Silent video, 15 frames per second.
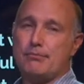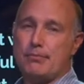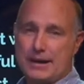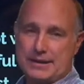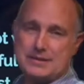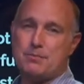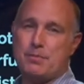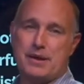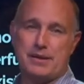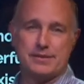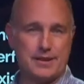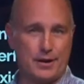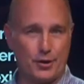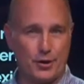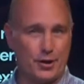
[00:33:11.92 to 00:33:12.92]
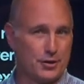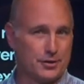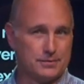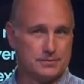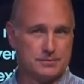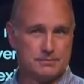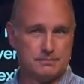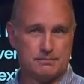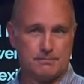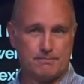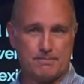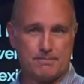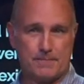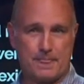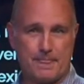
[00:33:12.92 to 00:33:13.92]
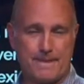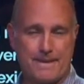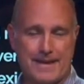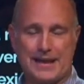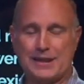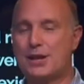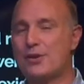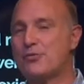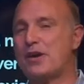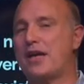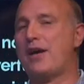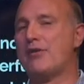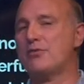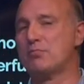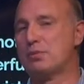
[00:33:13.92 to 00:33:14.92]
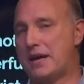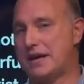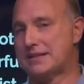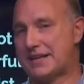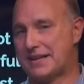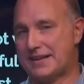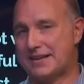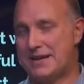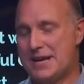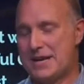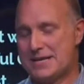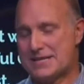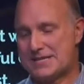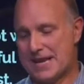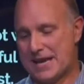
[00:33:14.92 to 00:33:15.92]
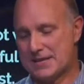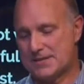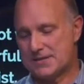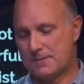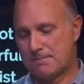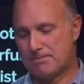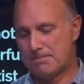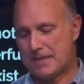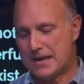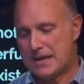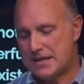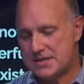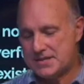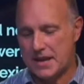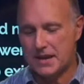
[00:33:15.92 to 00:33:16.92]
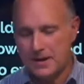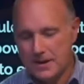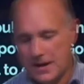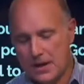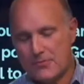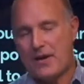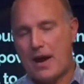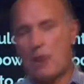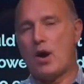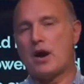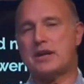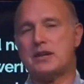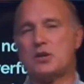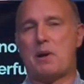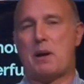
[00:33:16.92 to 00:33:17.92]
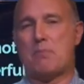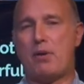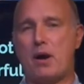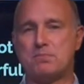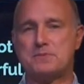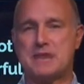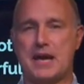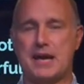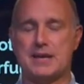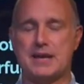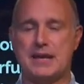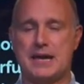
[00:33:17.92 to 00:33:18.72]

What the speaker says: my Tibetan terrier. I love what Alvin Plantinga says. He said, if I walk into my pump tent